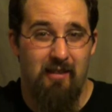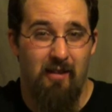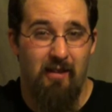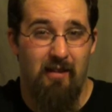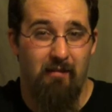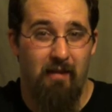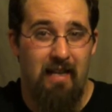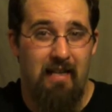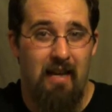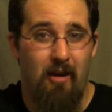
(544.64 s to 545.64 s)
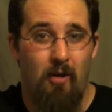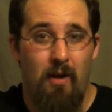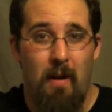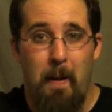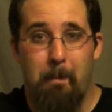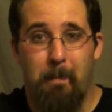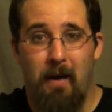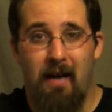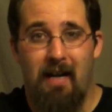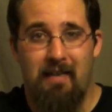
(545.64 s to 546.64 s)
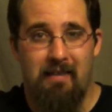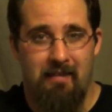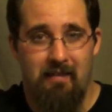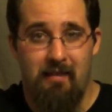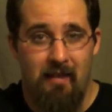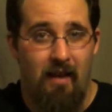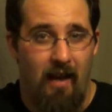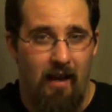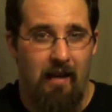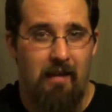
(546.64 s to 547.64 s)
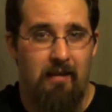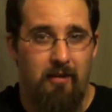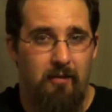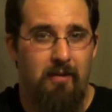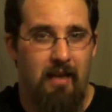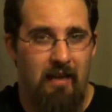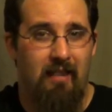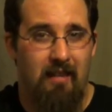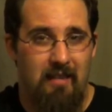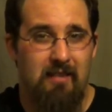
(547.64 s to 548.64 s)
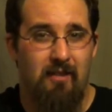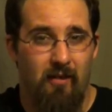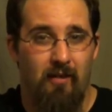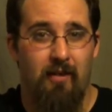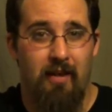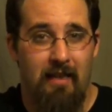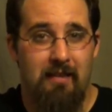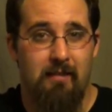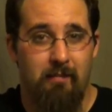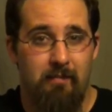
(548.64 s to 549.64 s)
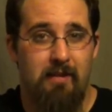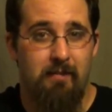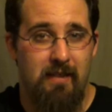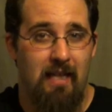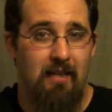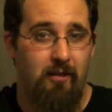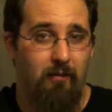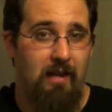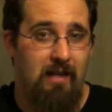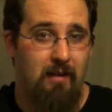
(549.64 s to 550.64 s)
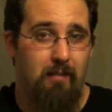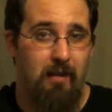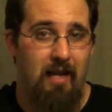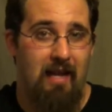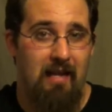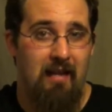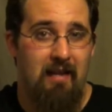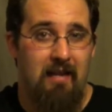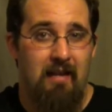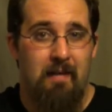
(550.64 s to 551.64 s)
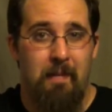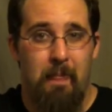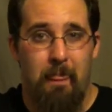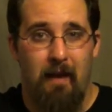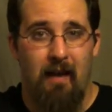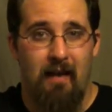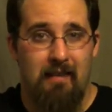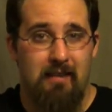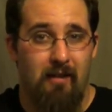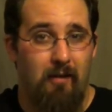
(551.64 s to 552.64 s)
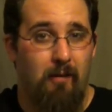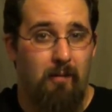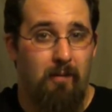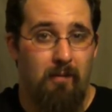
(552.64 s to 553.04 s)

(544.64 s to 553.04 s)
on the radio, but I do think that this song could get some substantial radio play. So